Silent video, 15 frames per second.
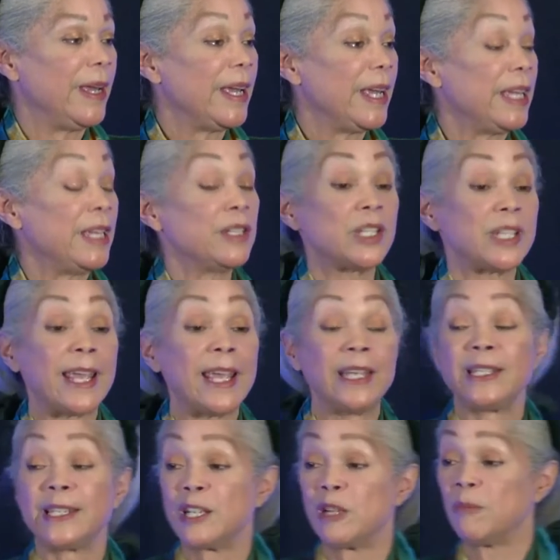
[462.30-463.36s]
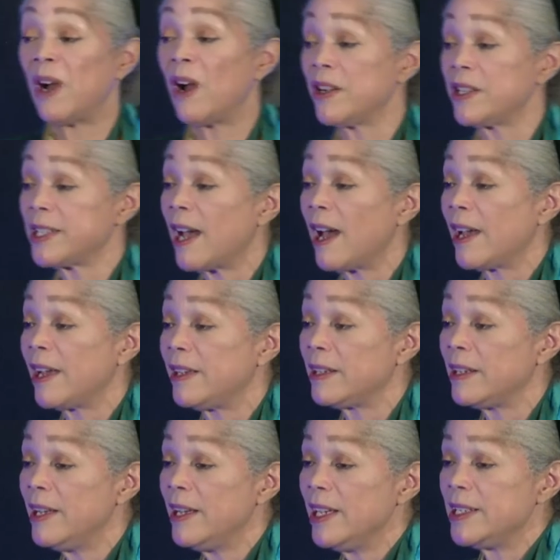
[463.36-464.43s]
into ending apartheid,
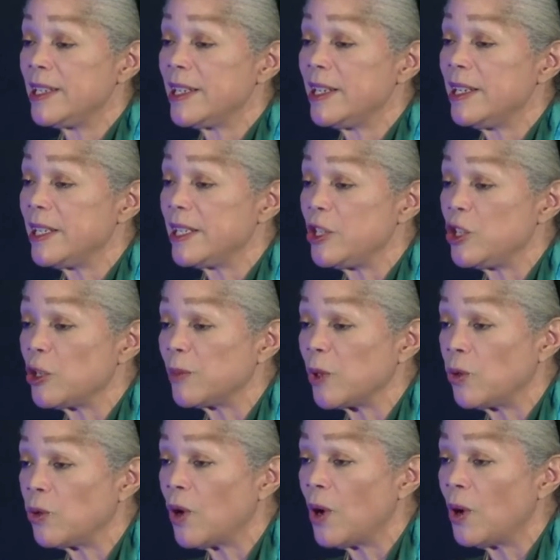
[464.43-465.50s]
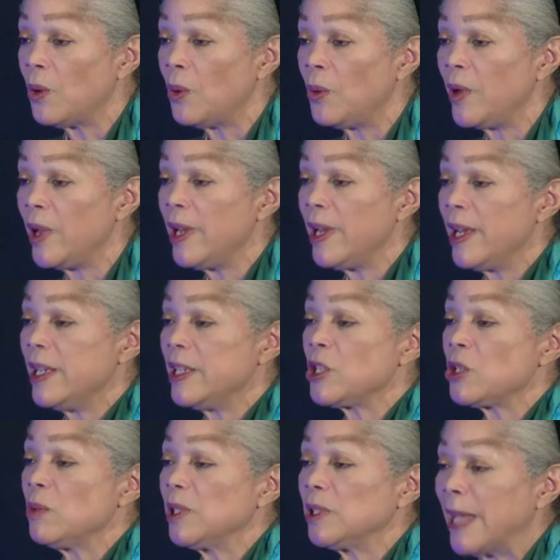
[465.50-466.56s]
into ending Jim Crow,
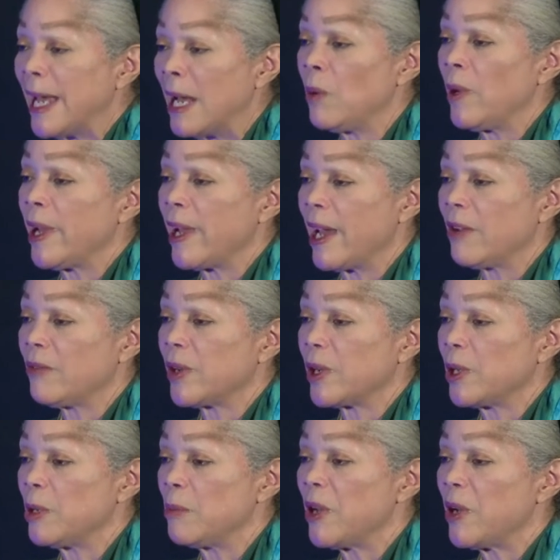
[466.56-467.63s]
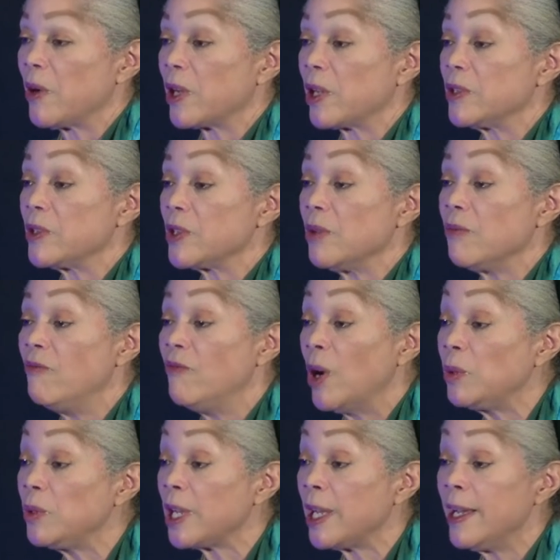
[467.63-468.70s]
into allowing African Americans the
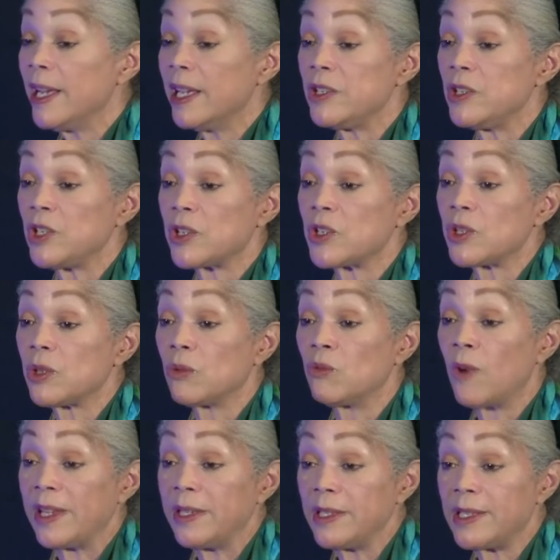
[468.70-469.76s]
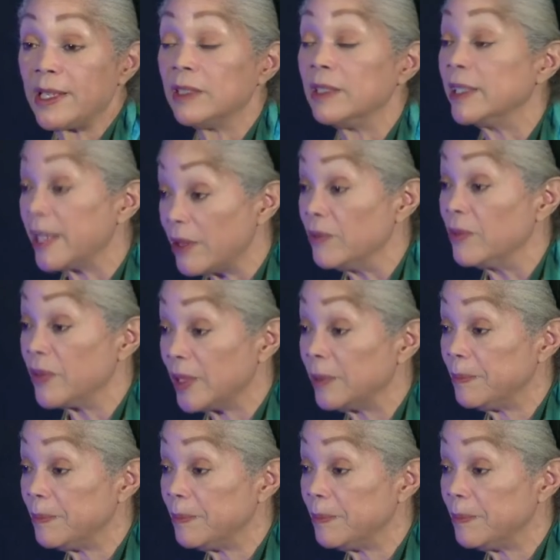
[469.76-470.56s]
vote and just the right to live.